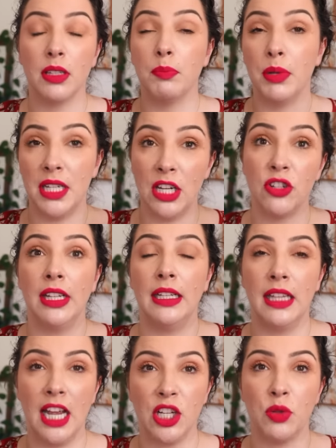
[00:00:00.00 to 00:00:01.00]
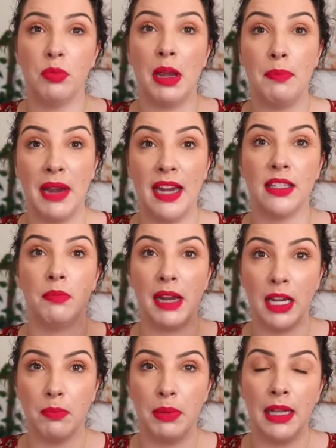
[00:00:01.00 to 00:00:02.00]
potentially clash with my base and
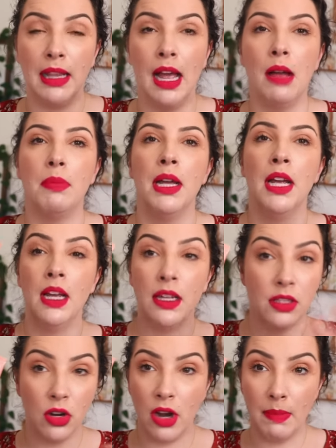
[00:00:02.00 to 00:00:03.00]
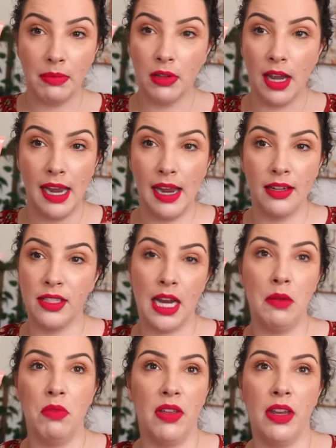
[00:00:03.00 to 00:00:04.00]
make it pill up. So I
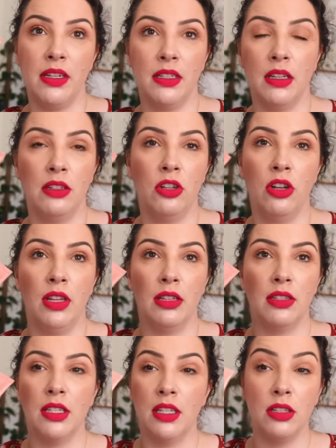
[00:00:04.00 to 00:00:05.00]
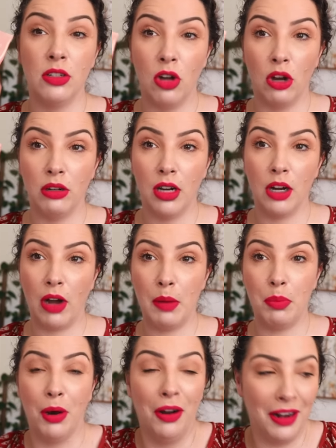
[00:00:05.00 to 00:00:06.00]
understand why they discontinued this. This is not a
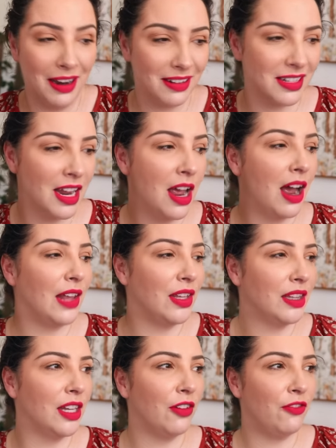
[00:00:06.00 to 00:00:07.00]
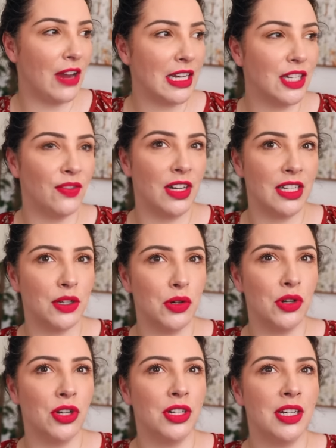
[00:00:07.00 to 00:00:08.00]
great product. I think the effect of it is
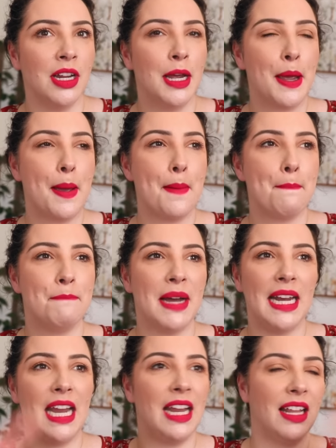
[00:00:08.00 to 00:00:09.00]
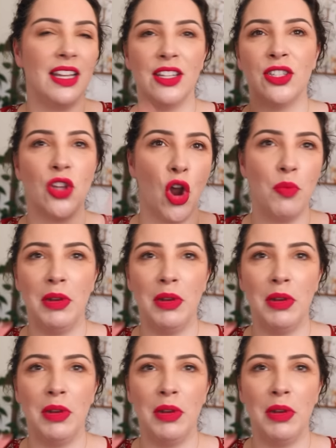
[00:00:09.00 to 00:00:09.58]
good, but there's so